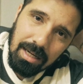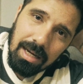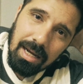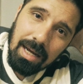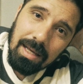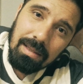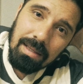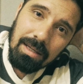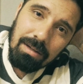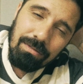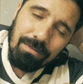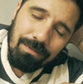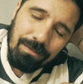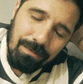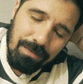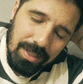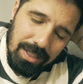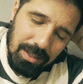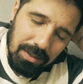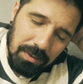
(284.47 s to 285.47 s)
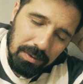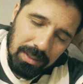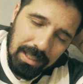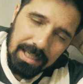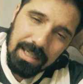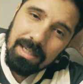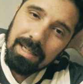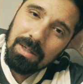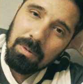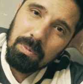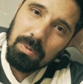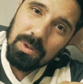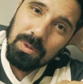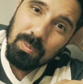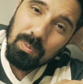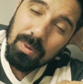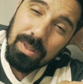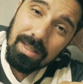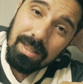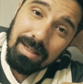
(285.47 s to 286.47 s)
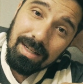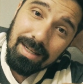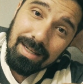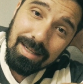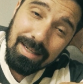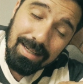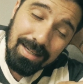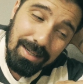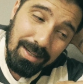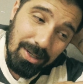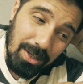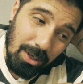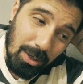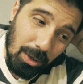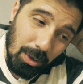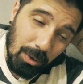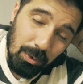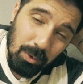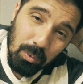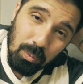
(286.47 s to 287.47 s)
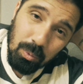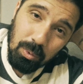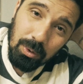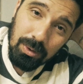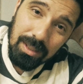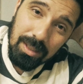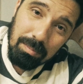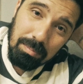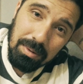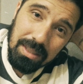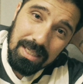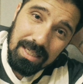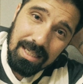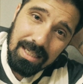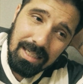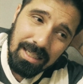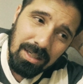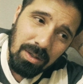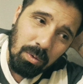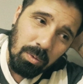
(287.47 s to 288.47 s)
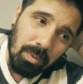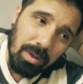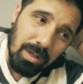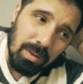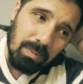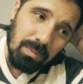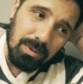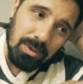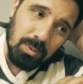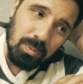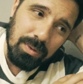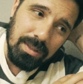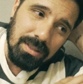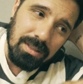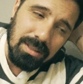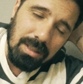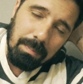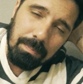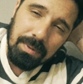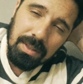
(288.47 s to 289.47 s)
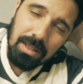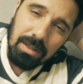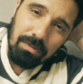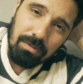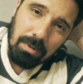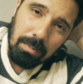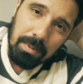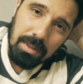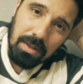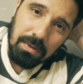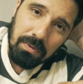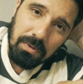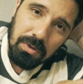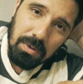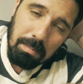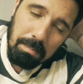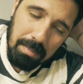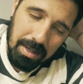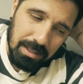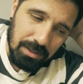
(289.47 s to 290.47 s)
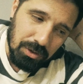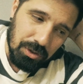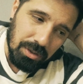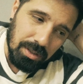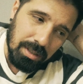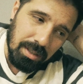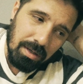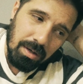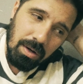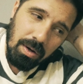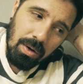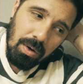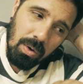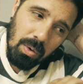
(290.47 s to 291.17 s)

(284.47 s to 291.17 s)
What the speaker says: and they feel like it was with a otherworldly being, or it was with something from another dimension,